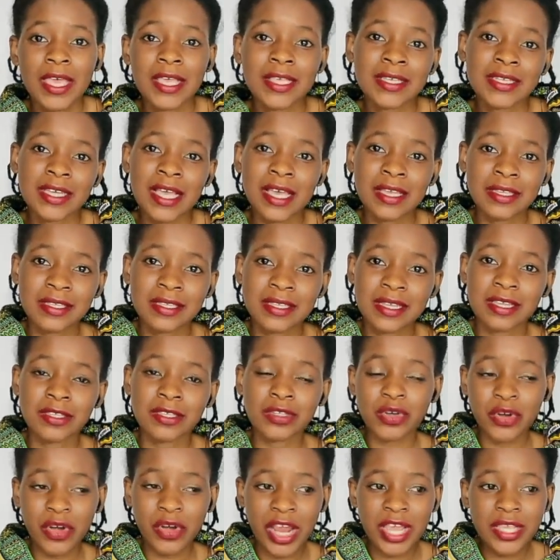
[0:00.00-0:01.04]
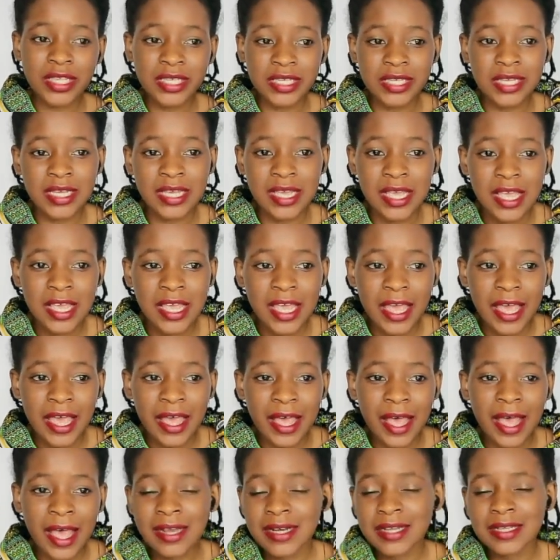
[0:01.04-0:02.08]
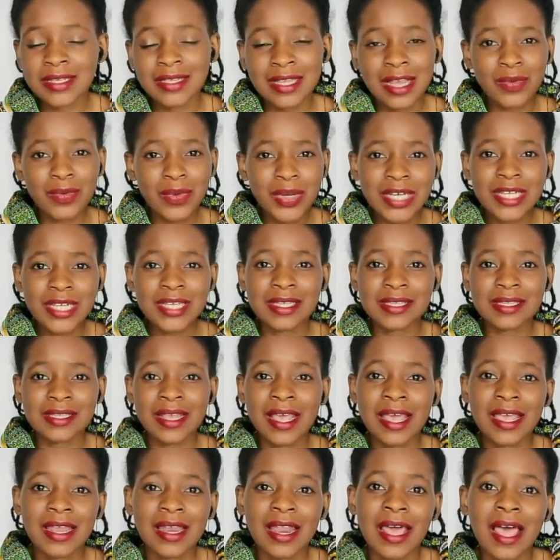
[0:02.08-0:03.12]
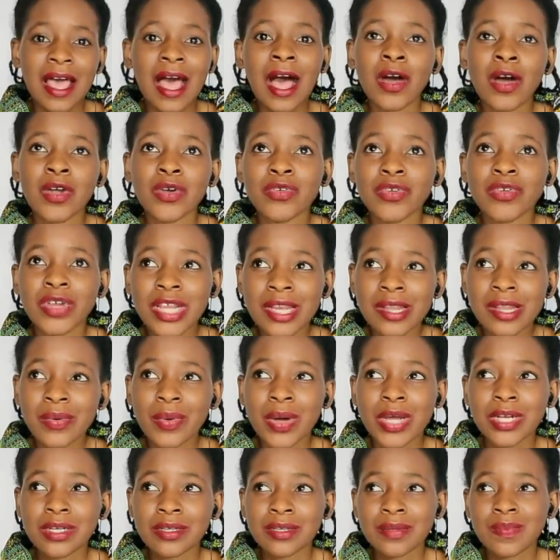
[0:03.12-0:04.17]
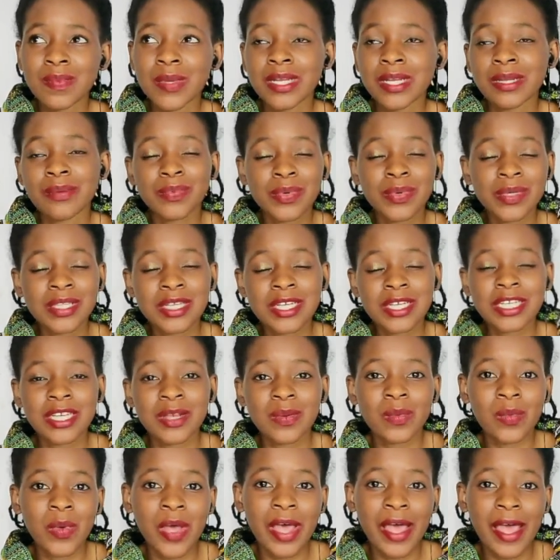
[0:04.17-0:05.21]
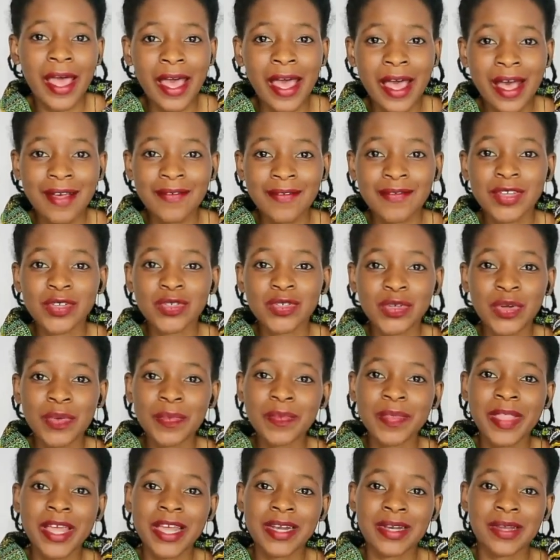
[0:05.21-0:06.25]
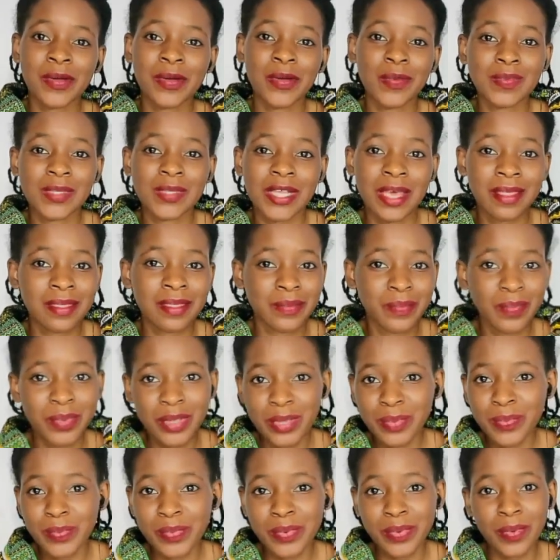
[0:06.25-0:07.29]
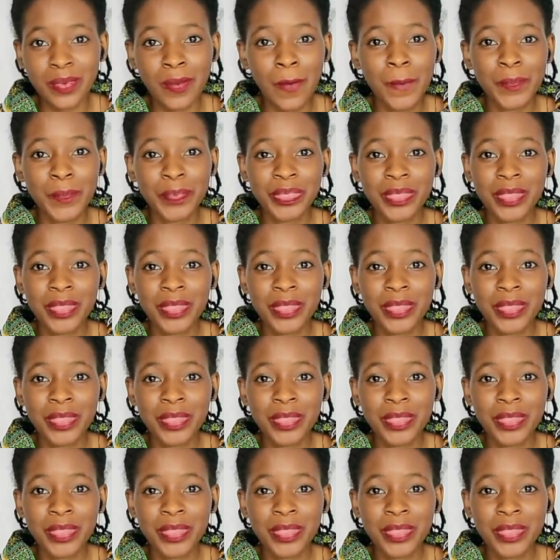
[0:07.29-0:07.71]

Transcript: it's just it's crazy I understand what he's saying I would really want to be in a position where I have a job that helps other people